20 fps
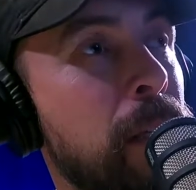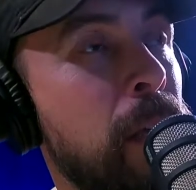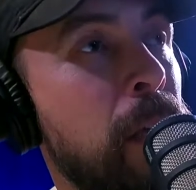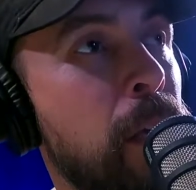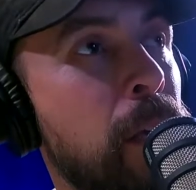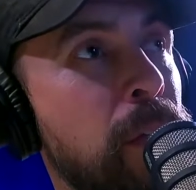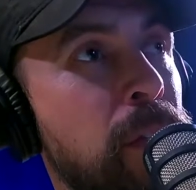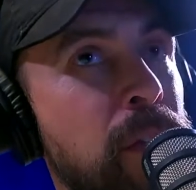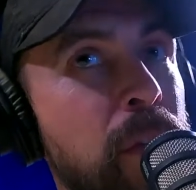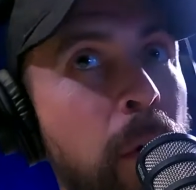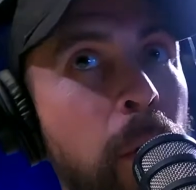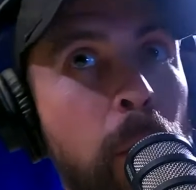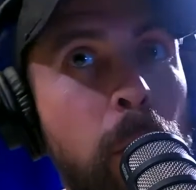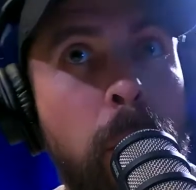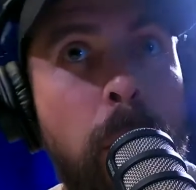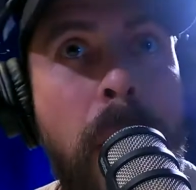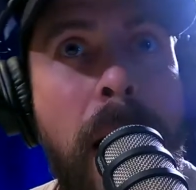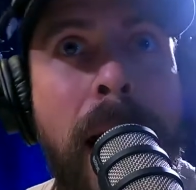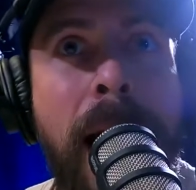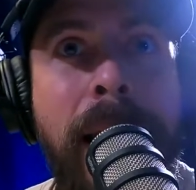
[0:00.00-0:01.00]
So
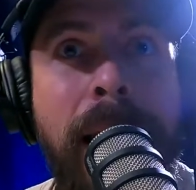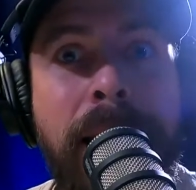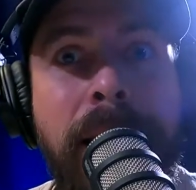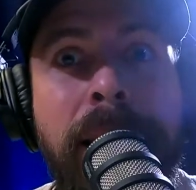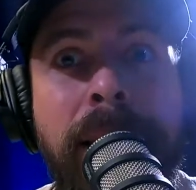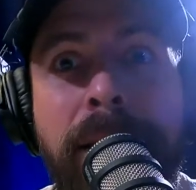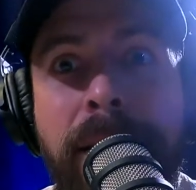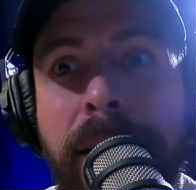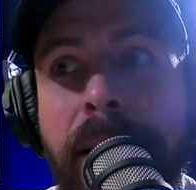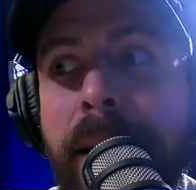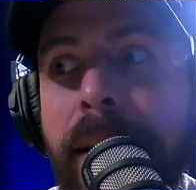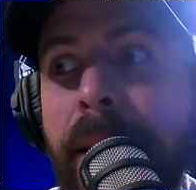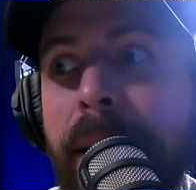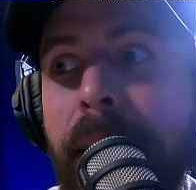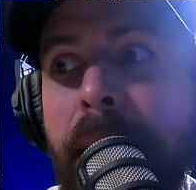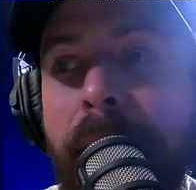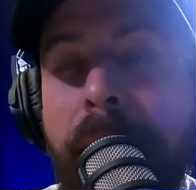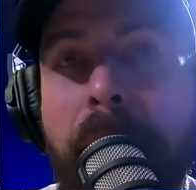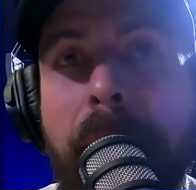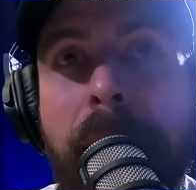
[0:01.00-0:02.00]
why is it
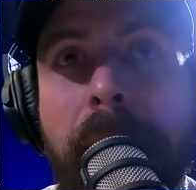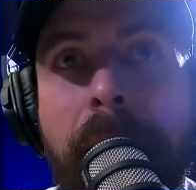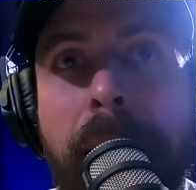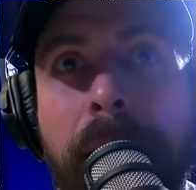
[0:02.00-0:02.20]
that